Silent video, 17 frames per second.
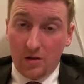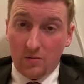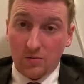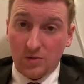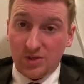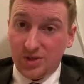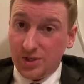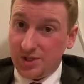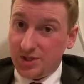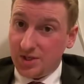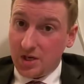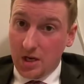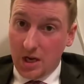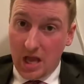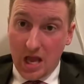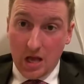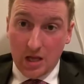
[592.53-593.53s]

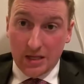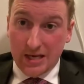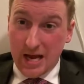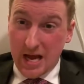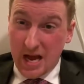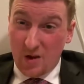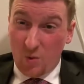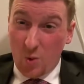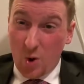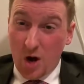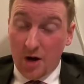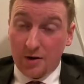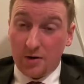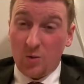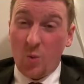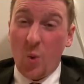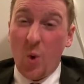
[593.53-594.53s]
resisting hell and high
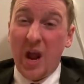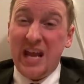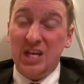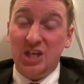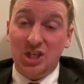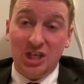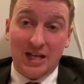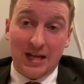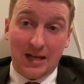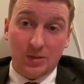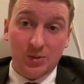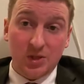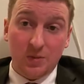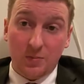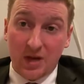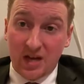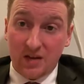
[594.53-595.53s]
water waged against
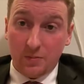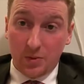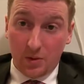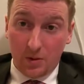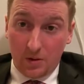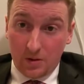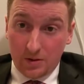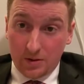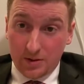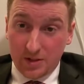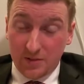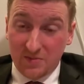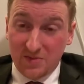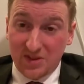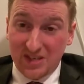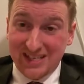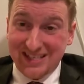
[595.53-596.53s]
them by imperialism.
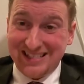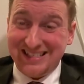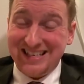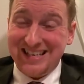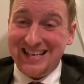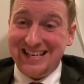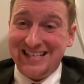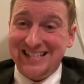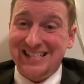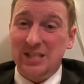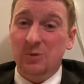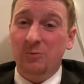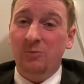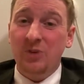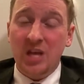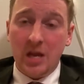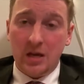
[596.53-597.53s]
This is the
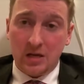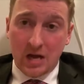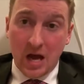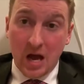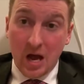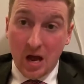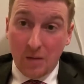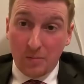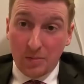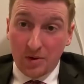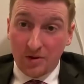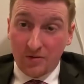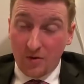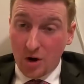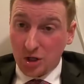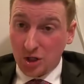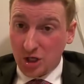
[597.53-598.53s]
Vietnam
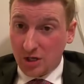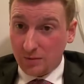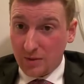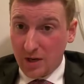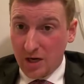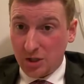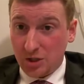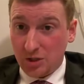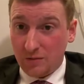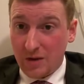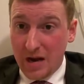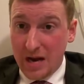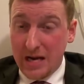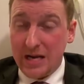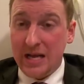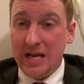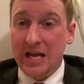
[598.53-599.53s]
of our generation,
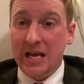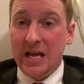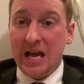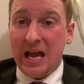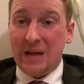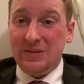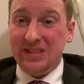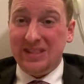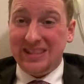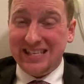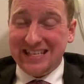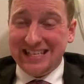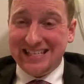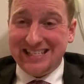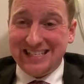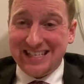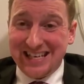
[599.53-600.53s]
right? I mean,
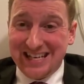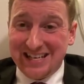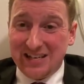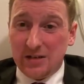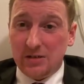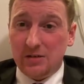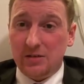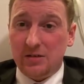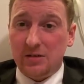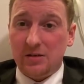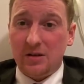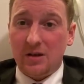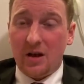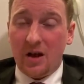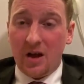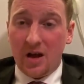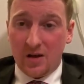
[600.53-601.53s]
this is
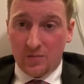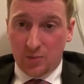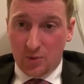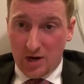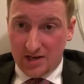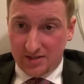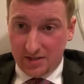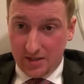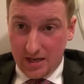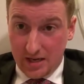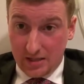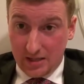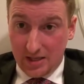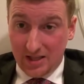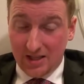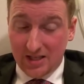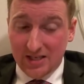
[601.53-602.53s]
unprecedented.
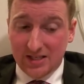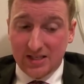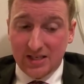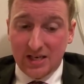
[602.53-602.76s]
This